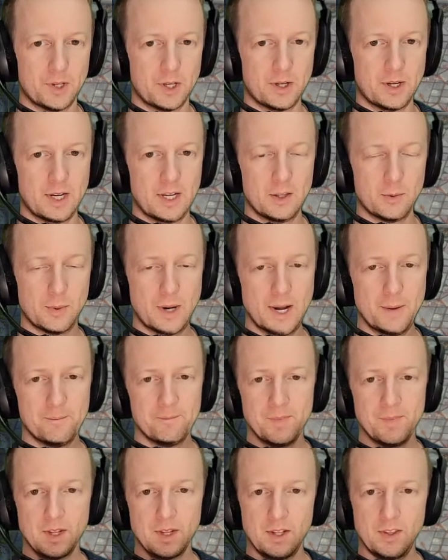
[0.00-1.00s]
So either way,
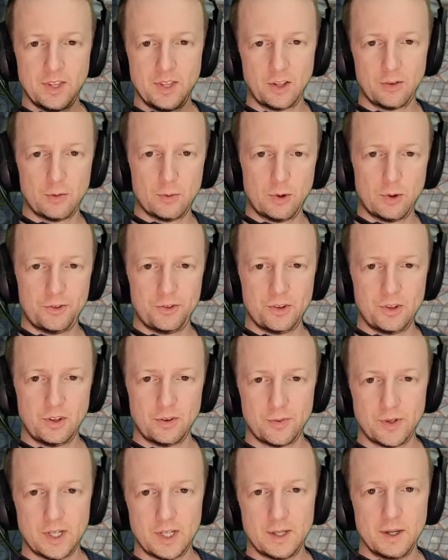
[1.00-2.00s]
thanks for watching
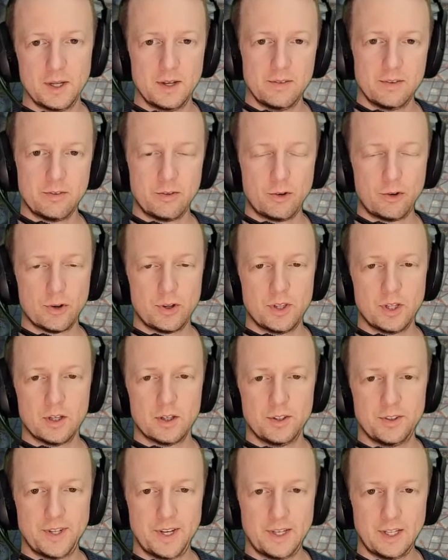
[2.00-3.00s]
this far. If you enjoyed the
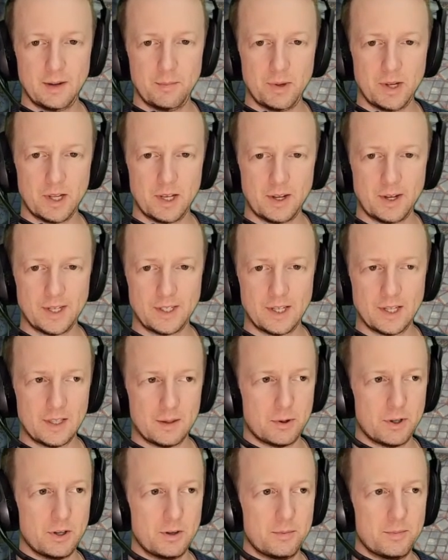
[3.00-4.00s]
content, give me a like down
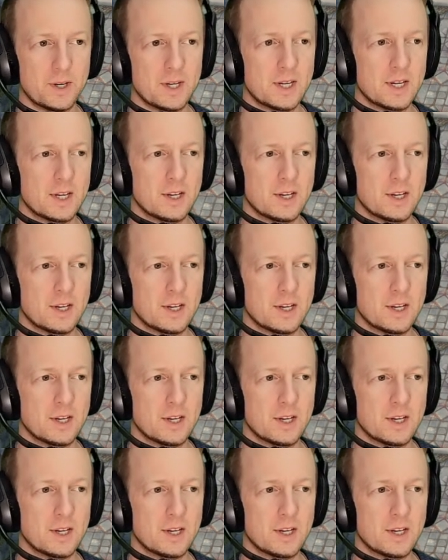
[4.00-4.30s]
the bottom.